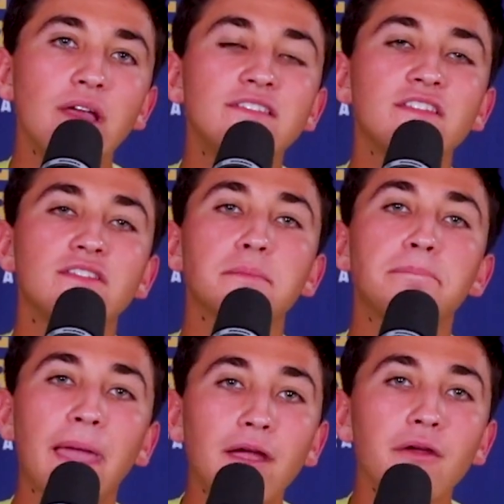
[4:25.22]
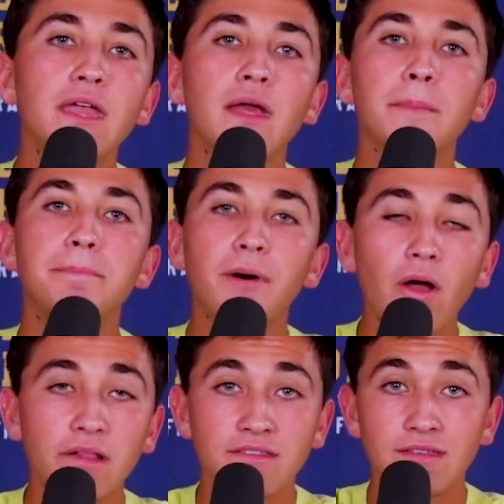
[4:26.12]
since Barry
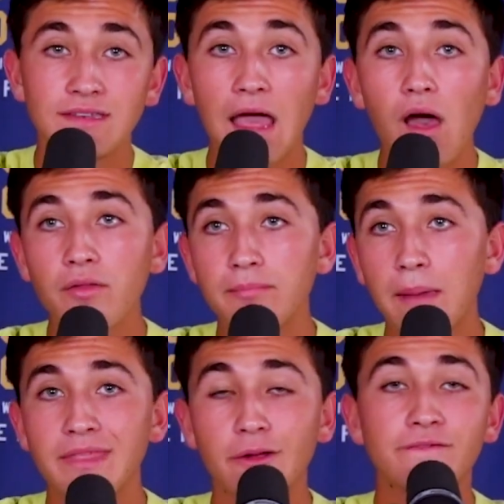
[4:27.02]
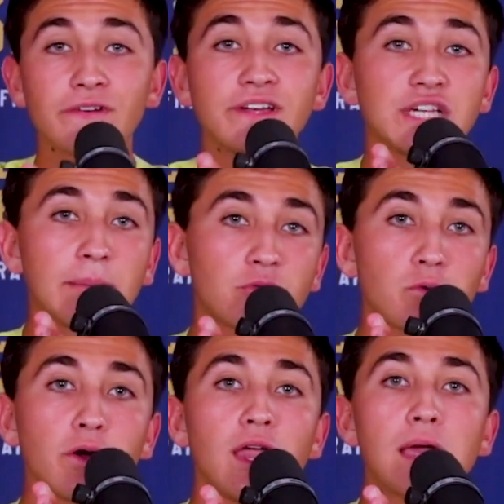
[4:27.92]
Bonds. Now, maybe they were afraid of James
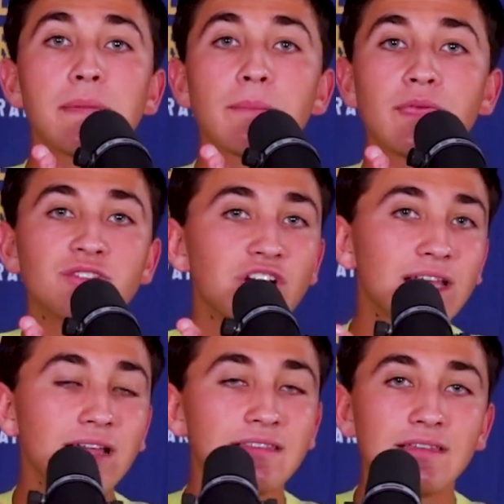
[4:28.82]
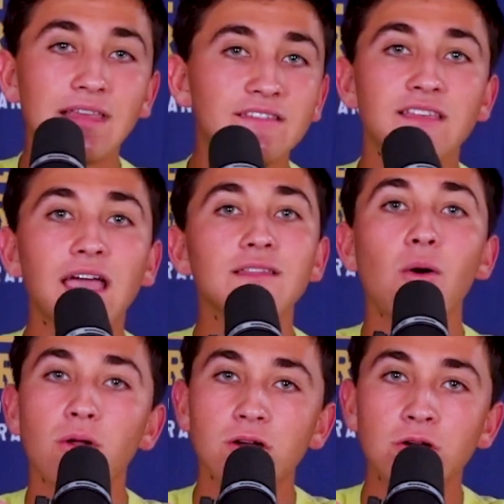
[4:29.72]
Wood. Maybe they were trying to get to the next guy in the
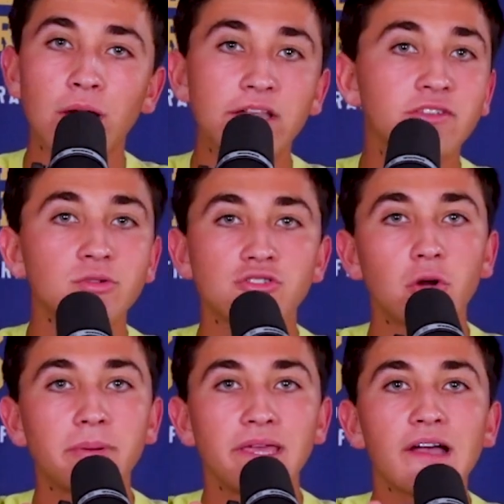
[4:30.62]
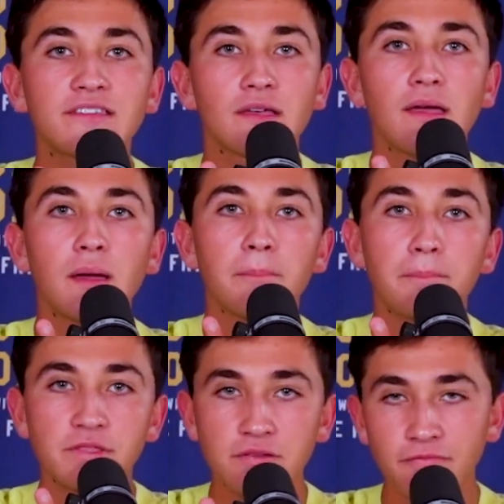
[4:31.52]
order who had 200 OPS.
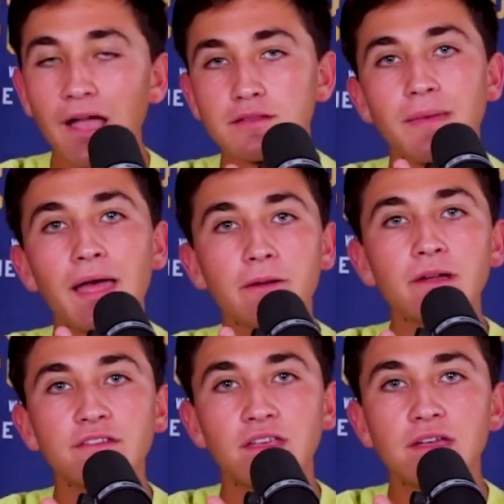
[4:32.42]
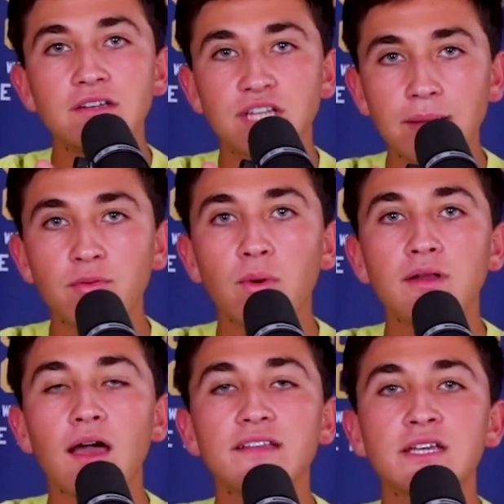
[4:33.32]
But the fact of the matter is, James Wood
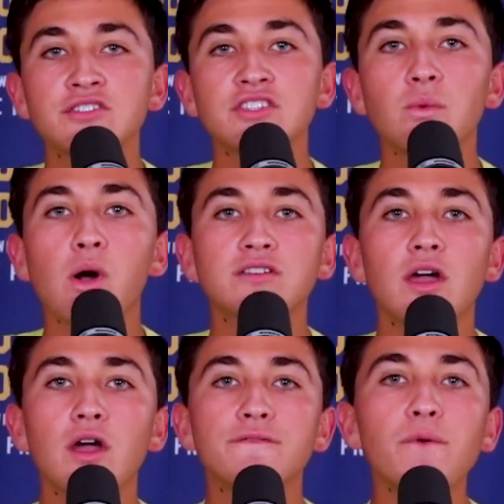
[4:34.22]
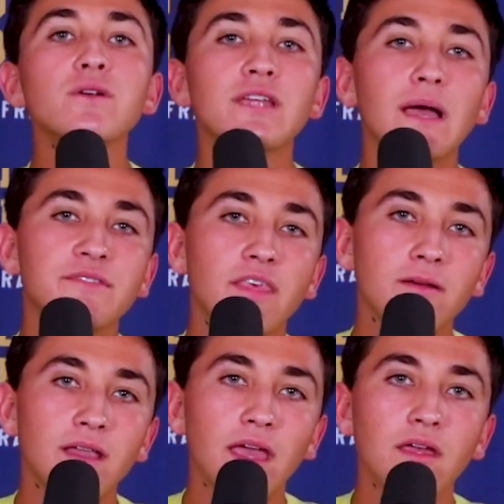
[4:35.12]
got intentionally walked 4 times the
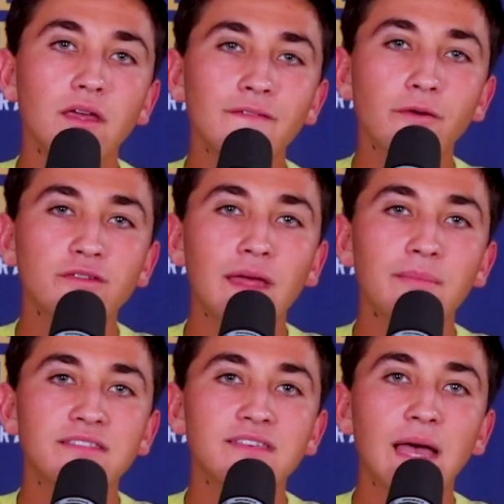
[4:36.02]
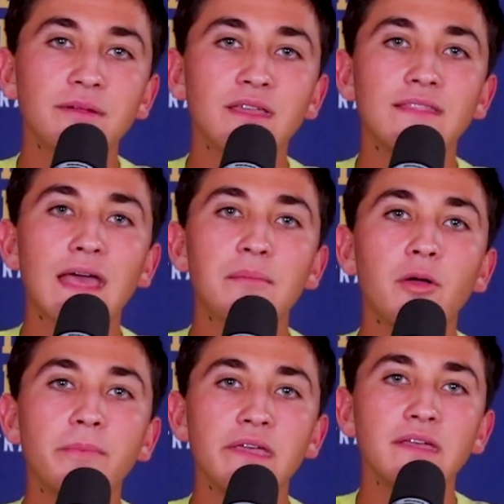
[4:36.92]
other day. First time that's happened in the
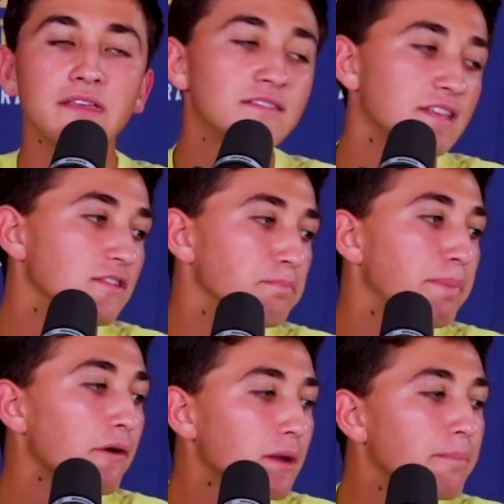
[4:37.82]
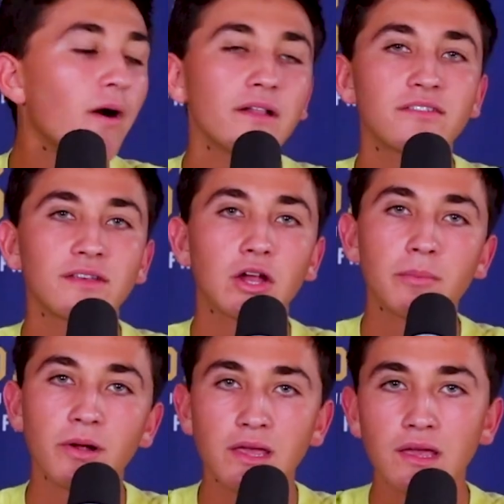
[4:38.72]
MLB since Barry Bonds,
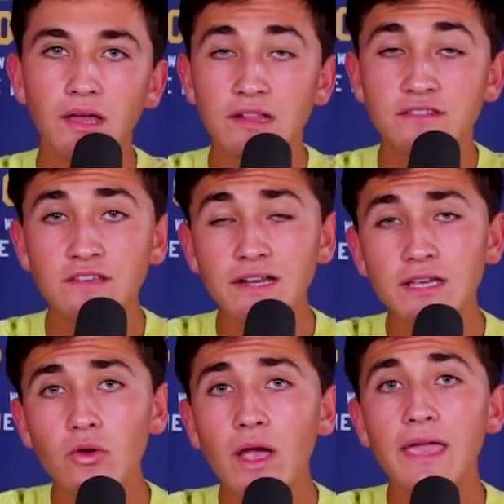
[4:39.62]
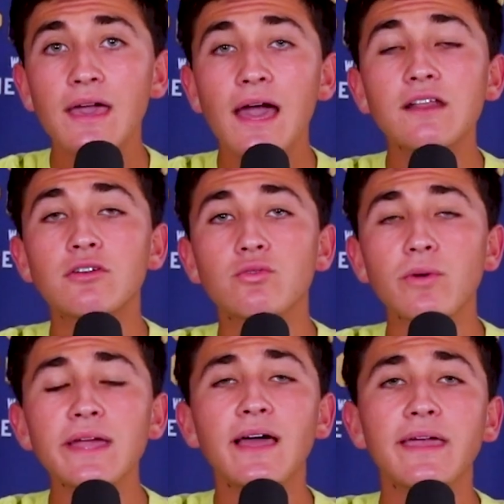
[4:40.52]
everybody. And Sonny Gray had a
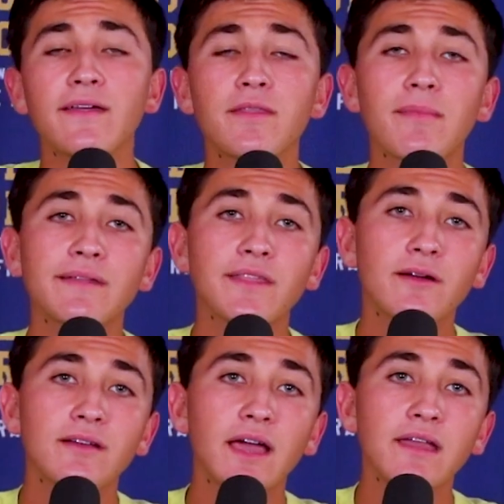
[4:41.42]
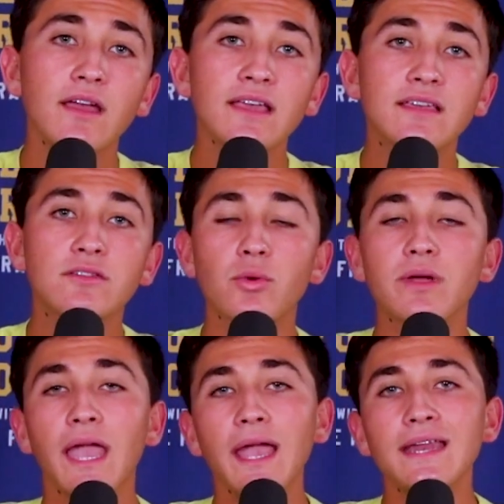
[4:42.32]
great night on the mound the other night,
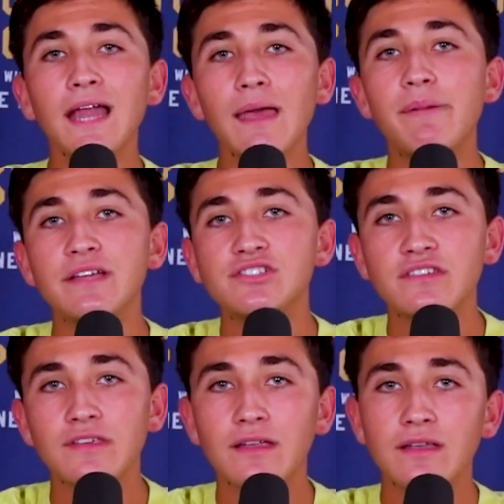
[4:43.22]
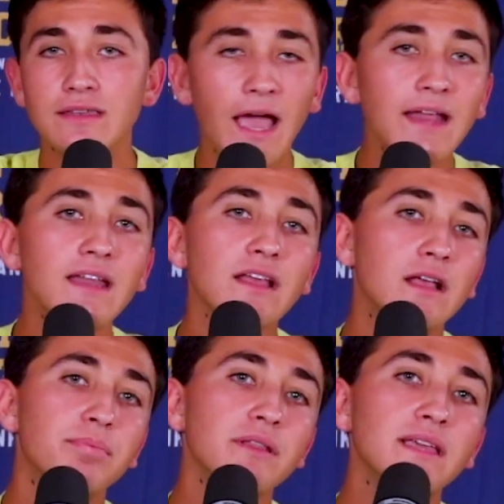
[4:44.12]
throwing 89 pitches, 9-inning
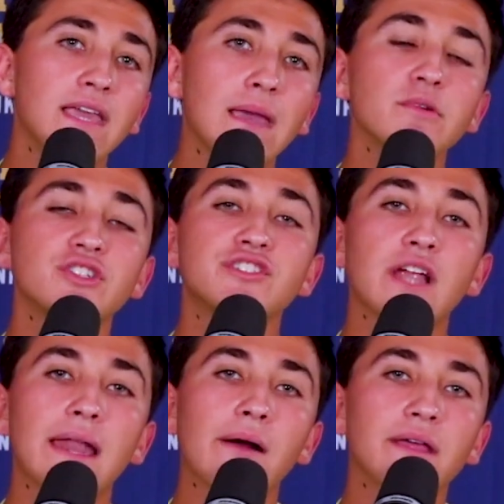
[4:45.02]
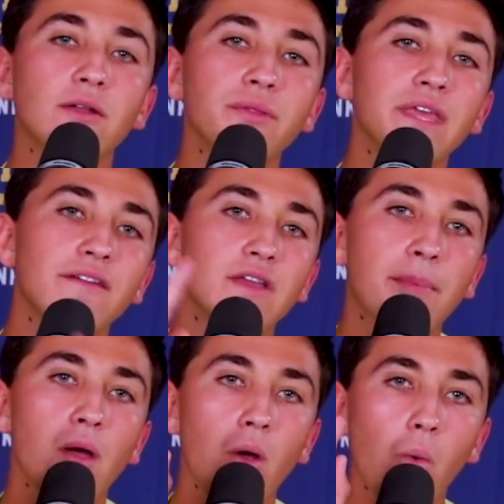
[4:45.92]
complete game shutout, and only giving
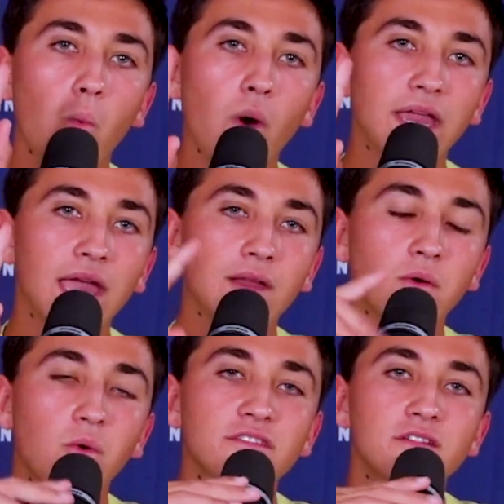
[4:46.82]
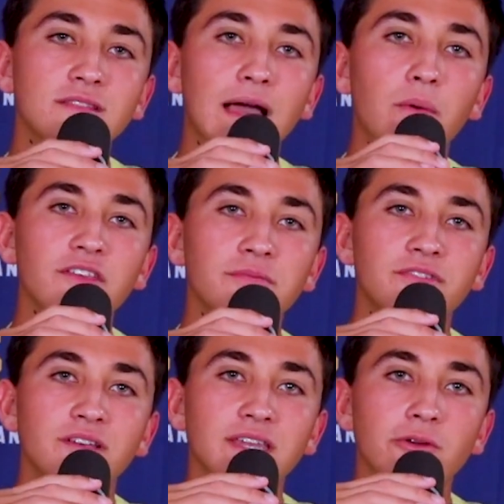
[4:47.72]
up 1 hit. What a start that was from
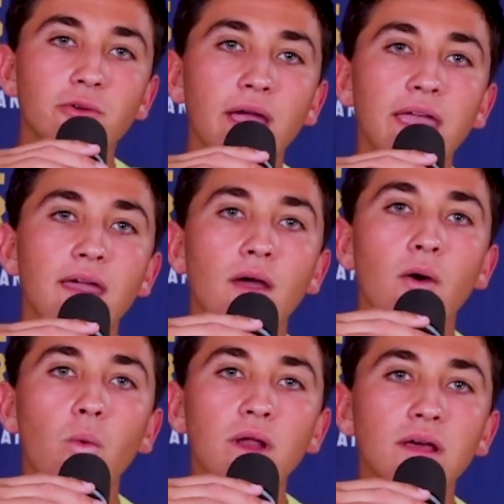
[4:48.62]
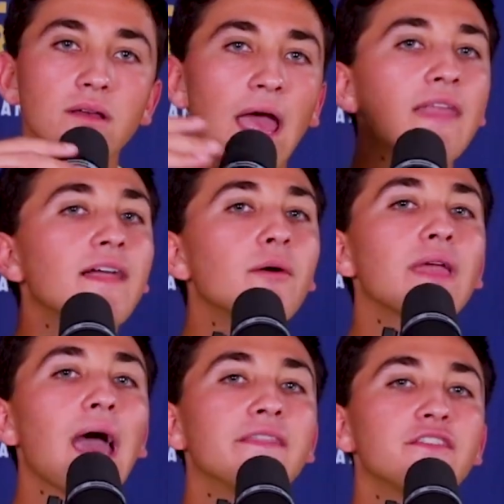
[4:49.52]
Sonny Gray. What a headline
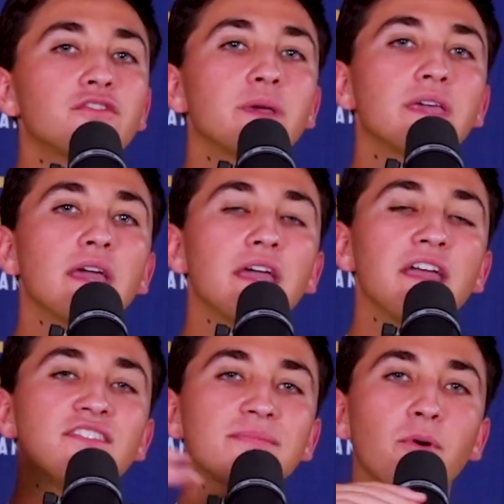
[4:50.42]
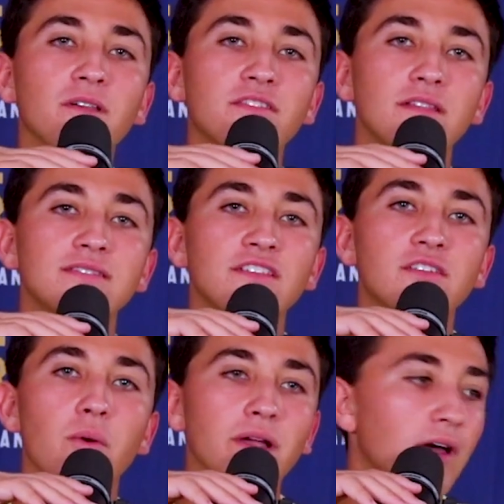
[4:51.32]
we had this week in sports. Things
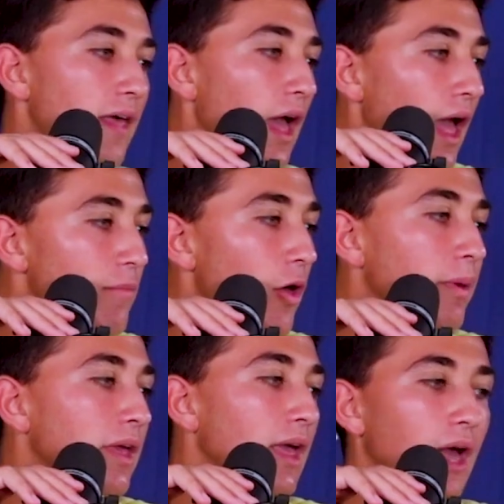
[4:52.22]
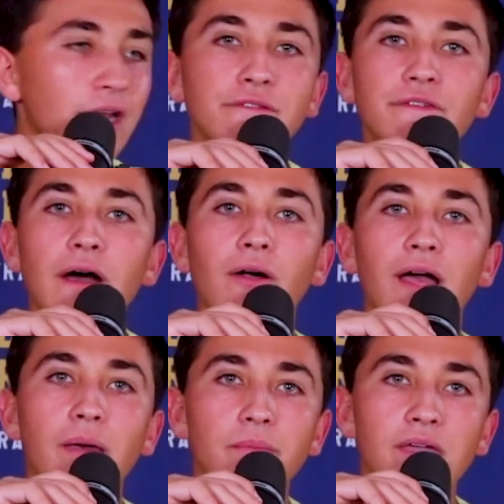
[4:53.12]
going on MLB, NFL,
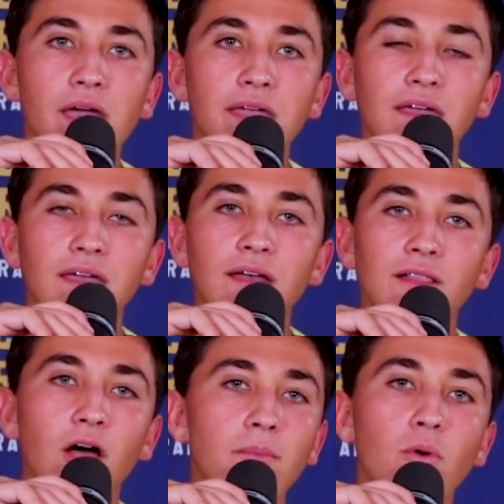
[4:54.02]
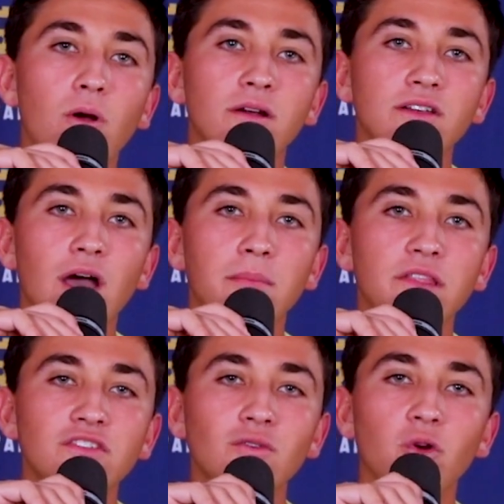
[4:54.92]
NBA, and a lot more. Come on
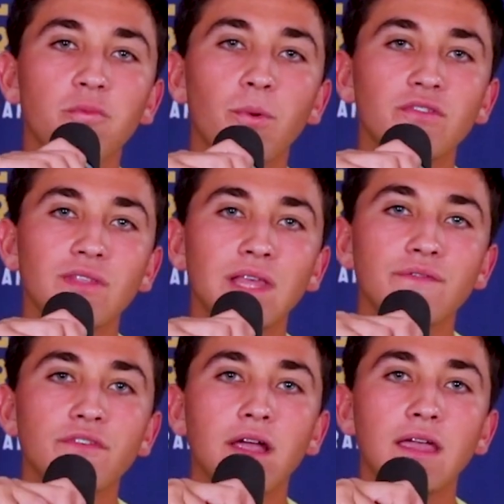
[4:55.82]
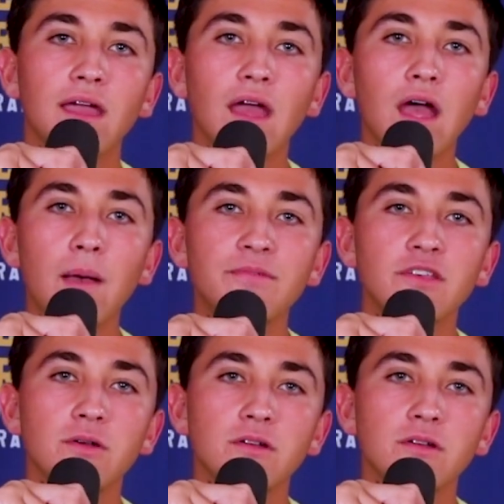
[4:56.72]
this Schoolyard Sports with Lane Frank, episode